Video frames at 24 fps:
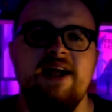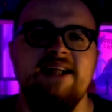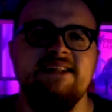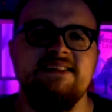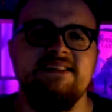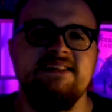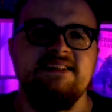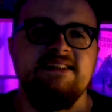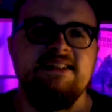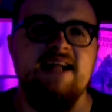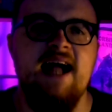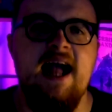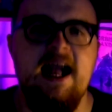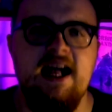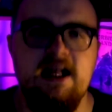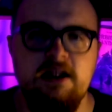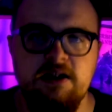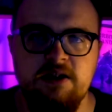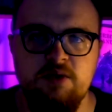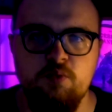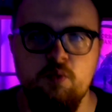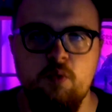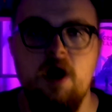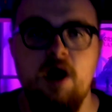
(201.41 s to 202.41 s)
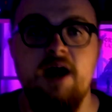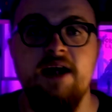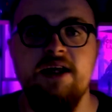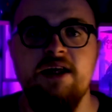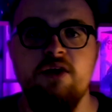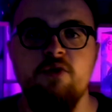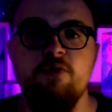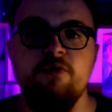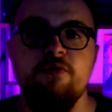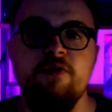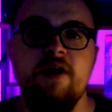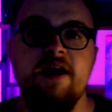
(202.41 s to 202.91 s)
exactly why
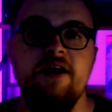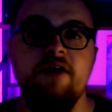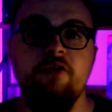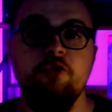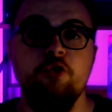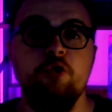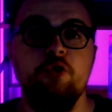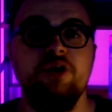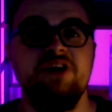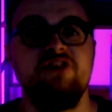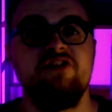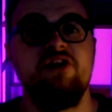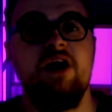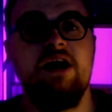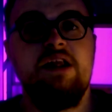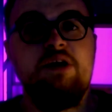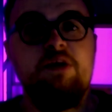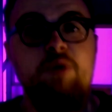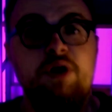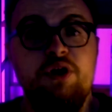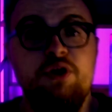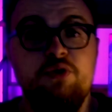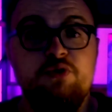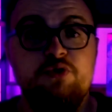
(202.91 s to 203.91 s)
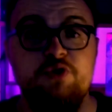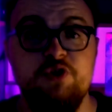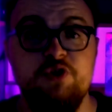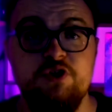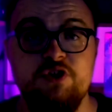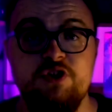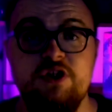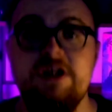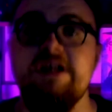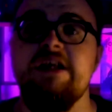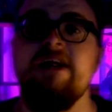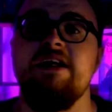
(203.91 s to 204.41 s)
you failed or exactly why you
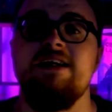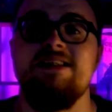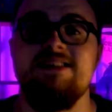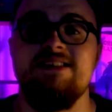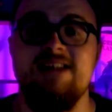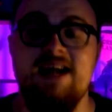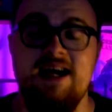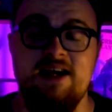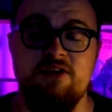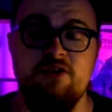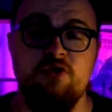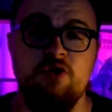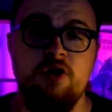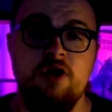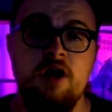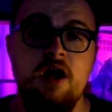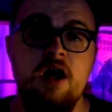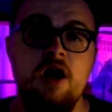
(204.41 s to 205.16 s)
succeeded at a task.